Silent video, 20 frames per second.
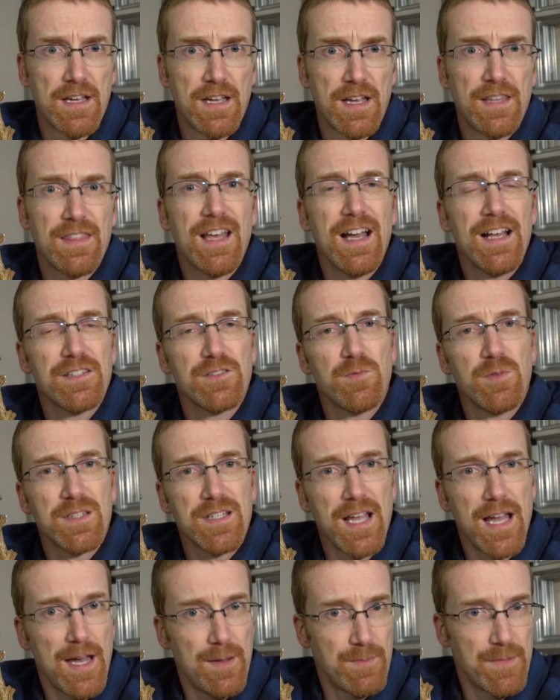And that's
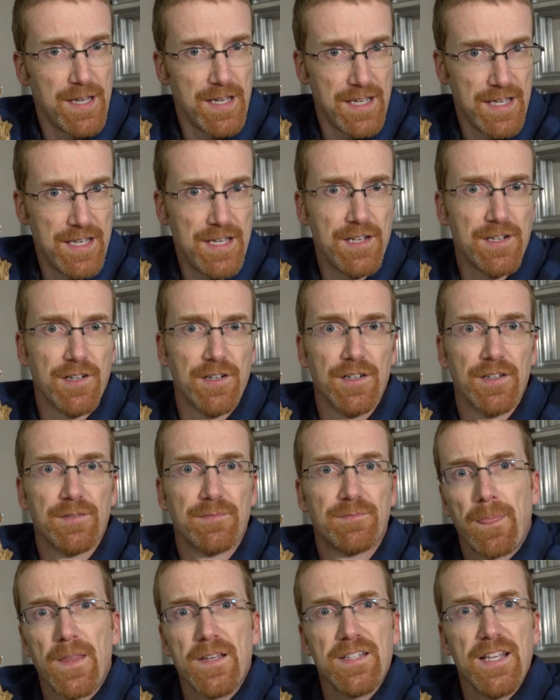what's happening here.
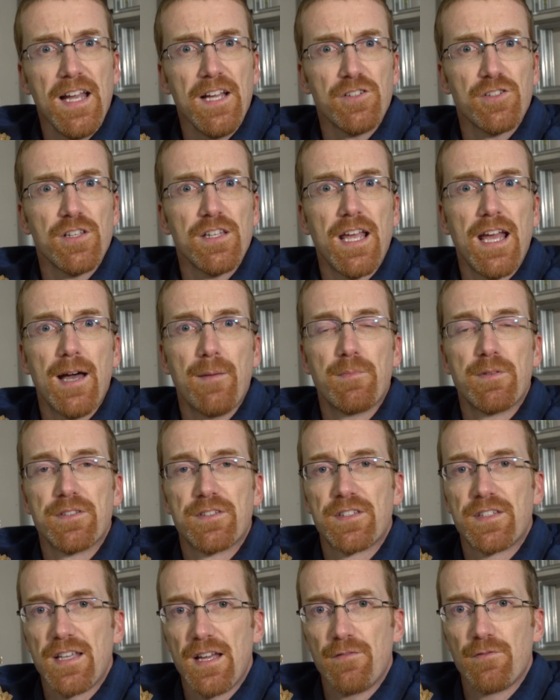This actually
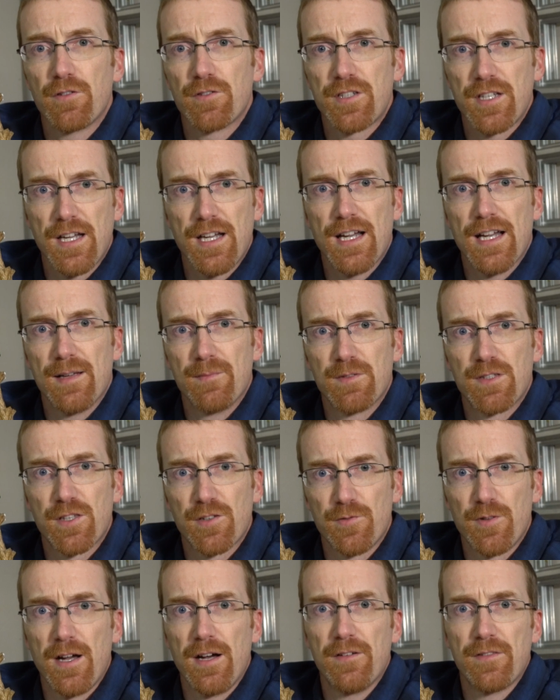happens several times
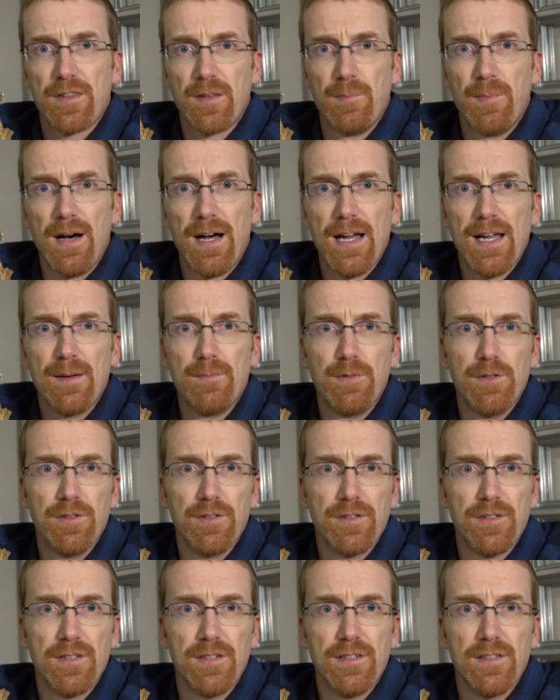throughout the
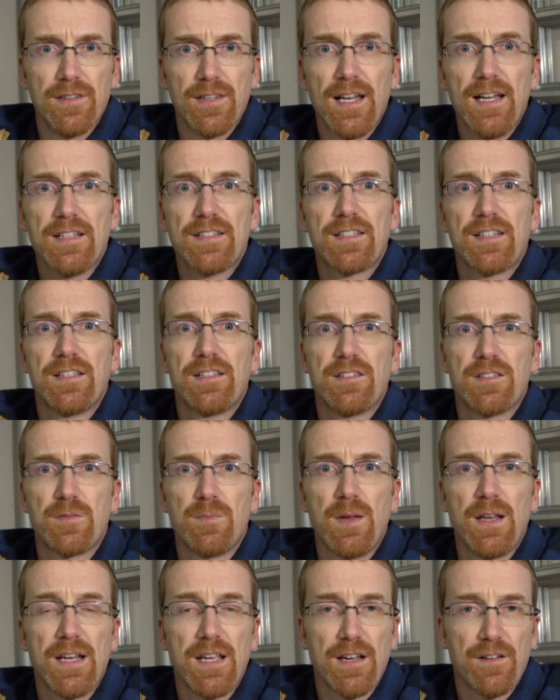Bible. The
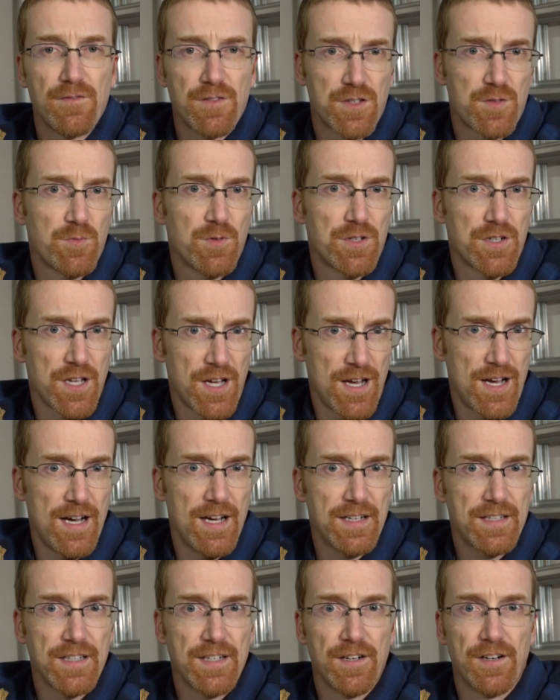lessons many of us were
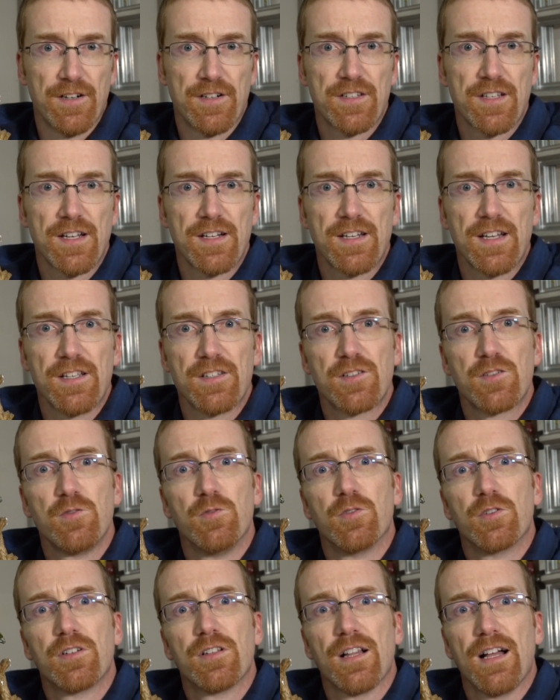taught in our Sunday
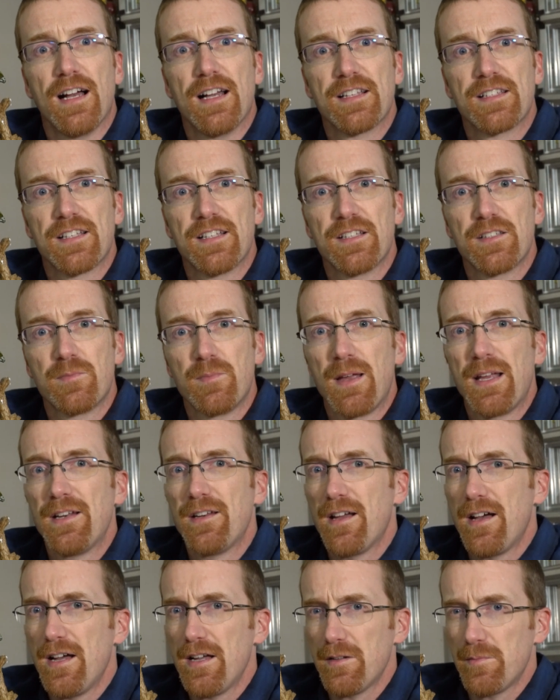school classes may
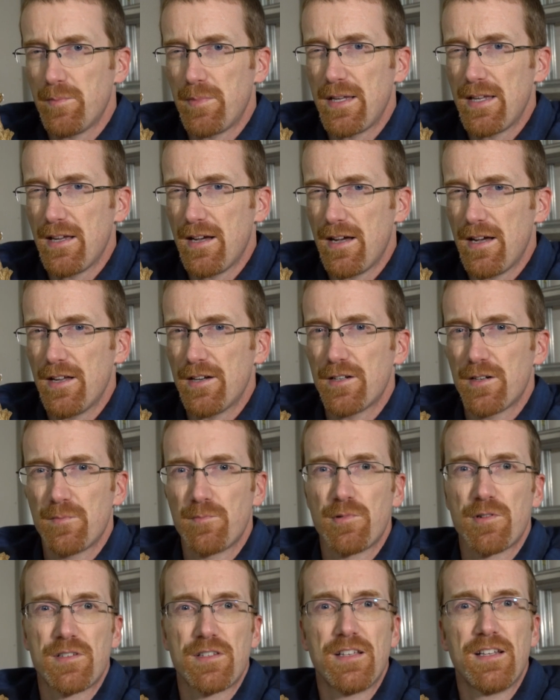not be
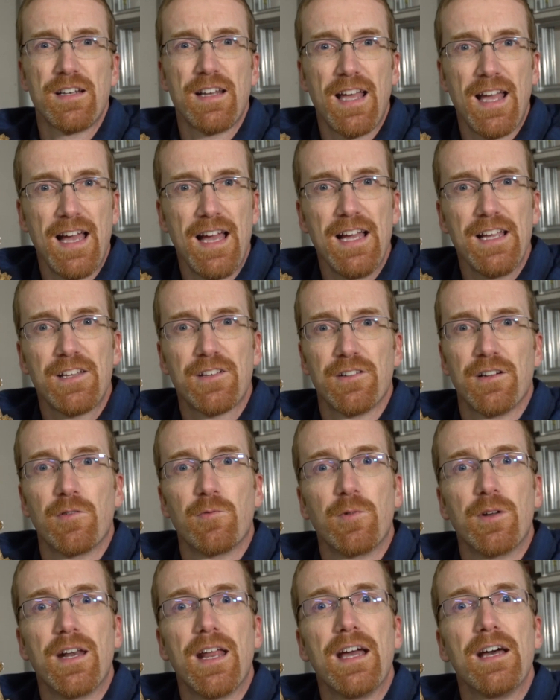100%
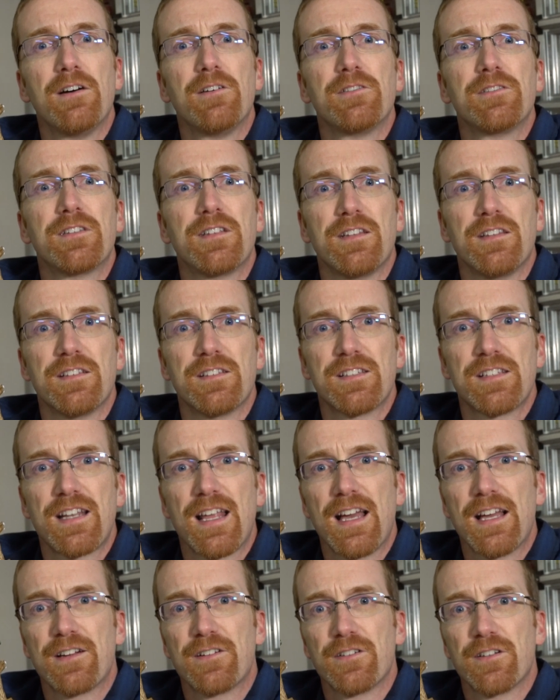accurate when held to the
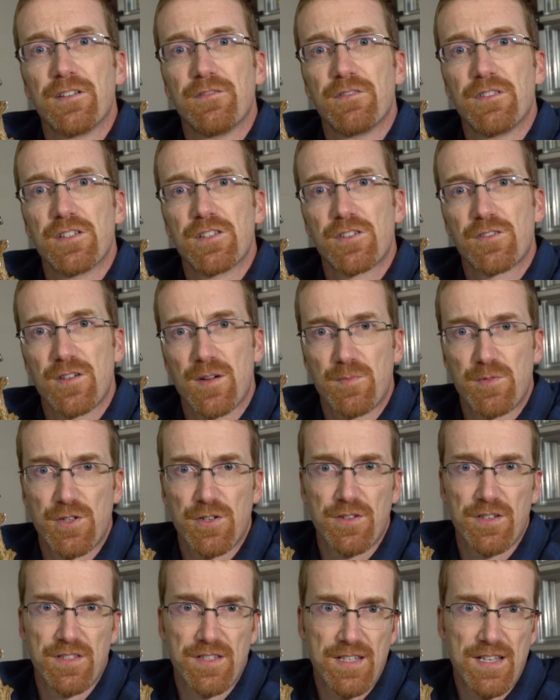standard of the
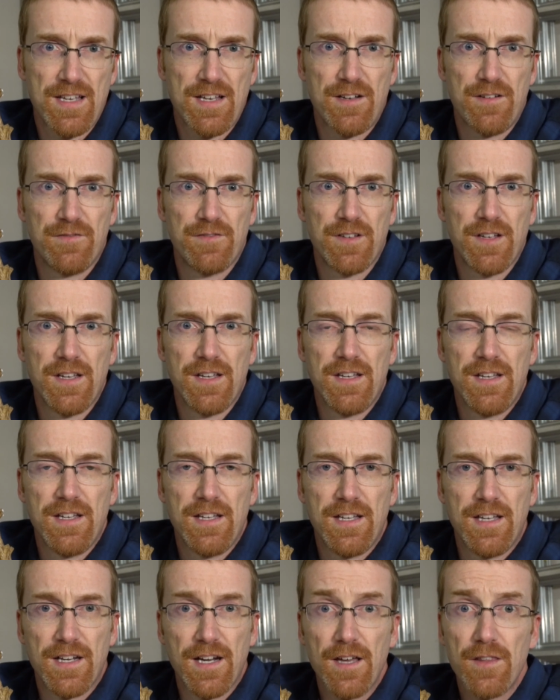scripture itself.
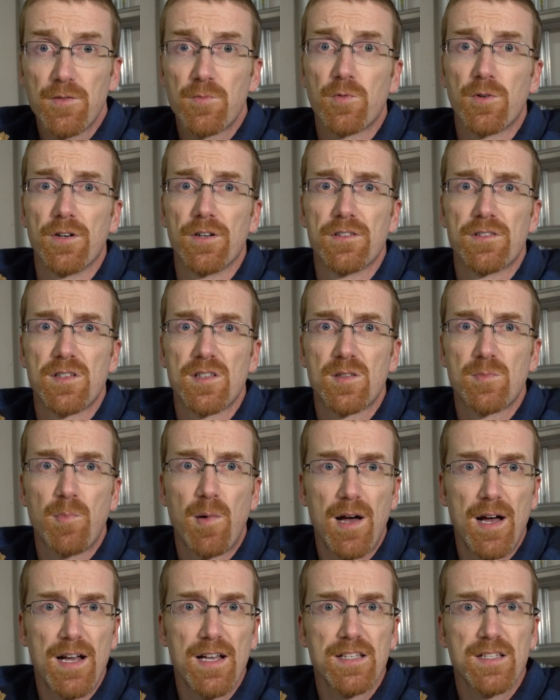In other words, it's
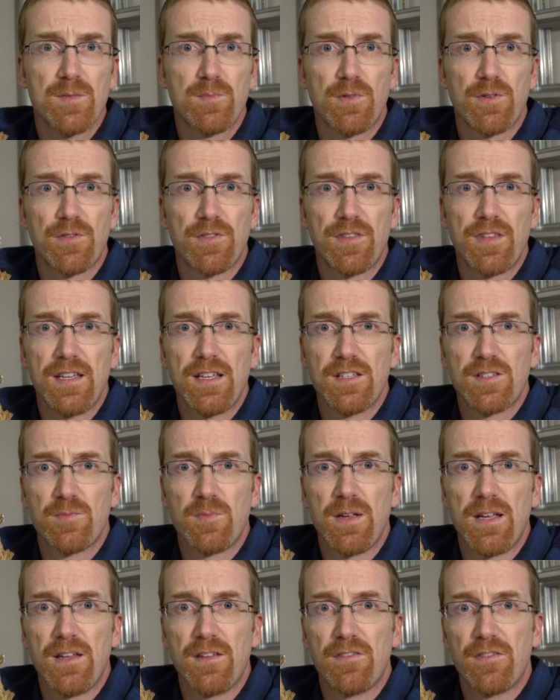possible
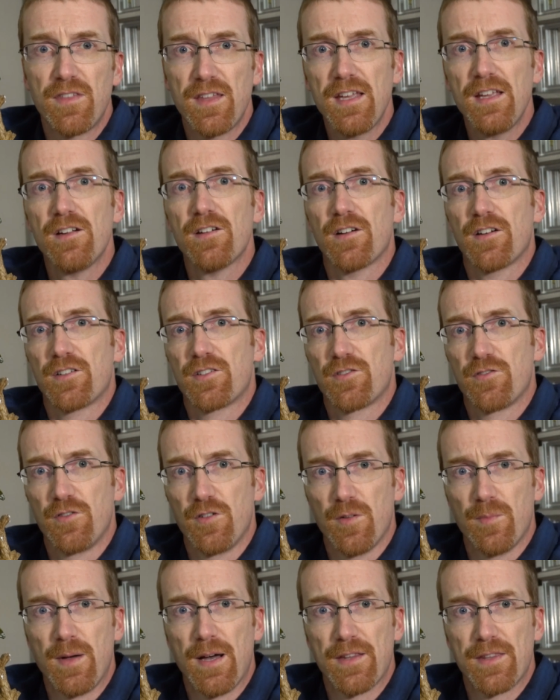things we think are
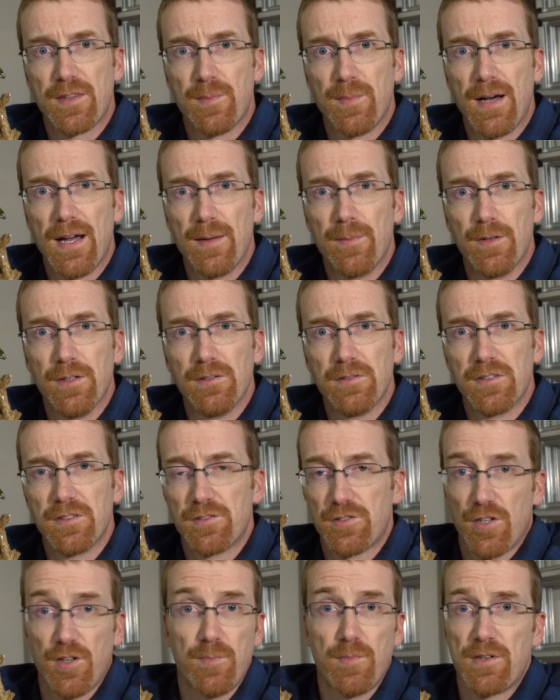true about the Bible,
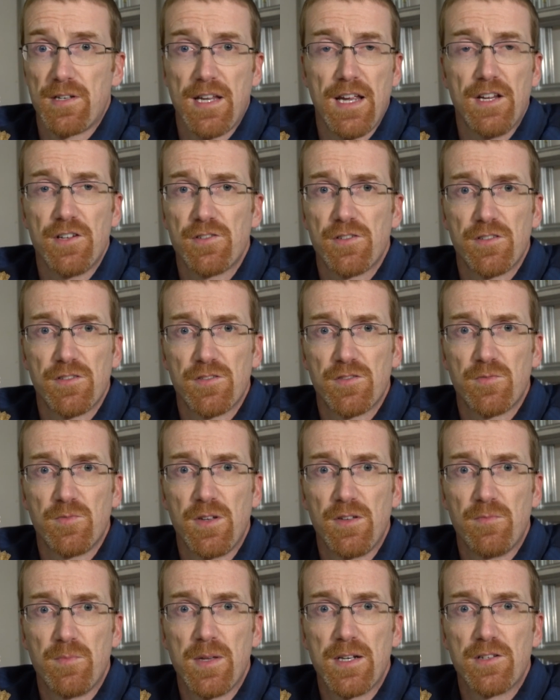interpretations
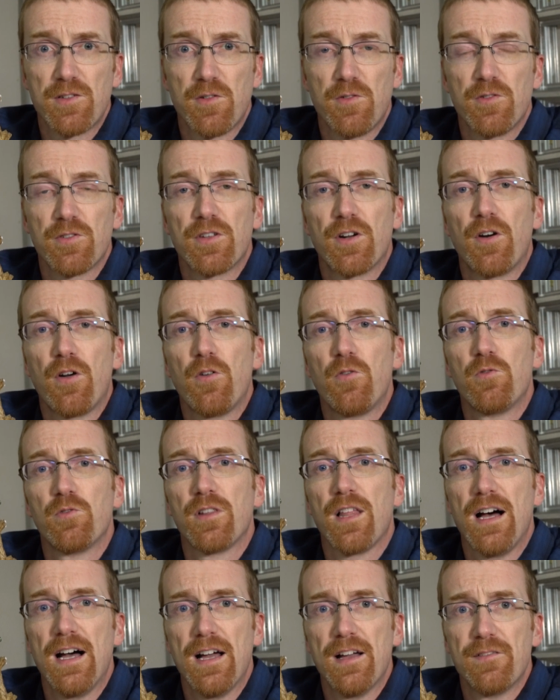we've been told our
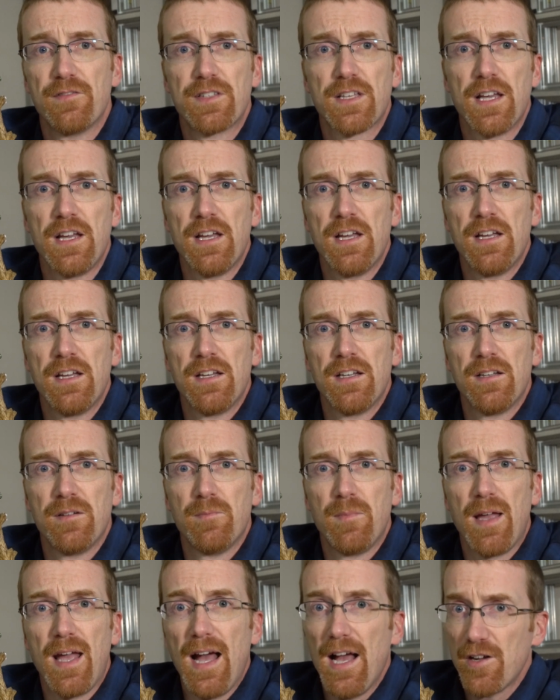whole lives,
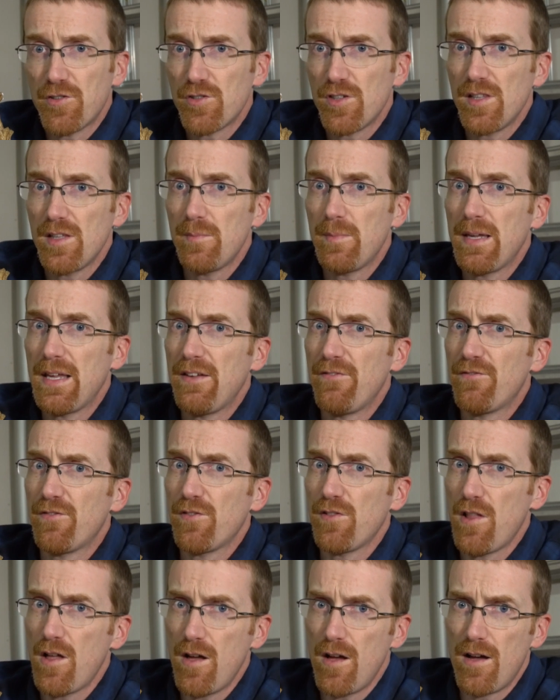may actually be
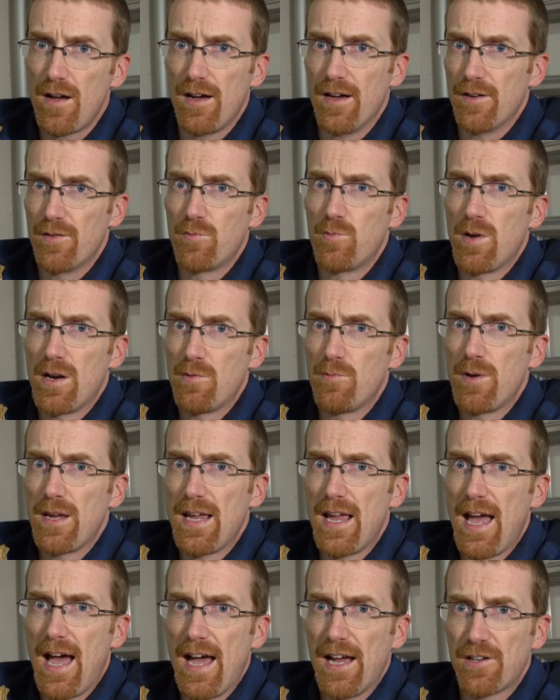flawed when
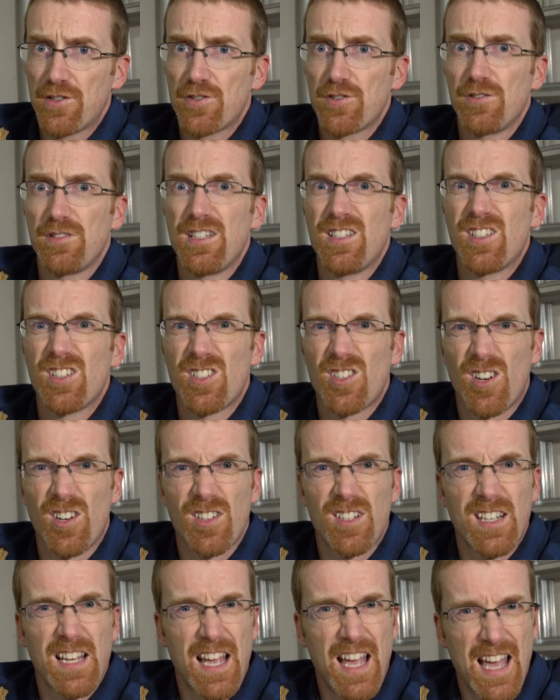we actually
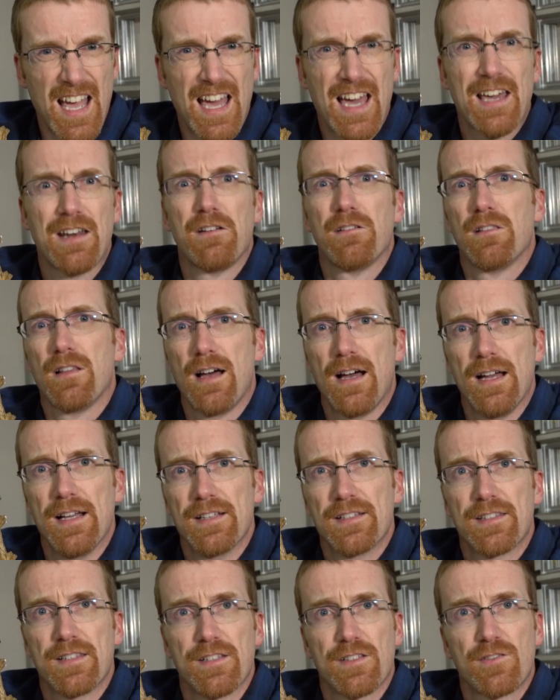start to
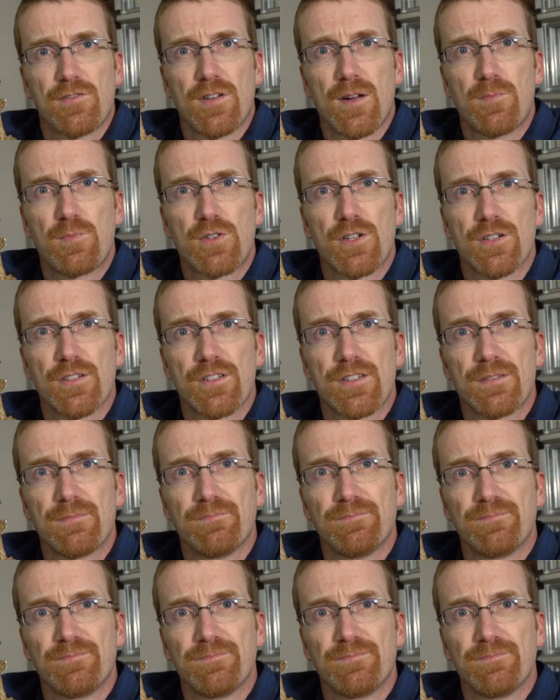analyze the scriptures.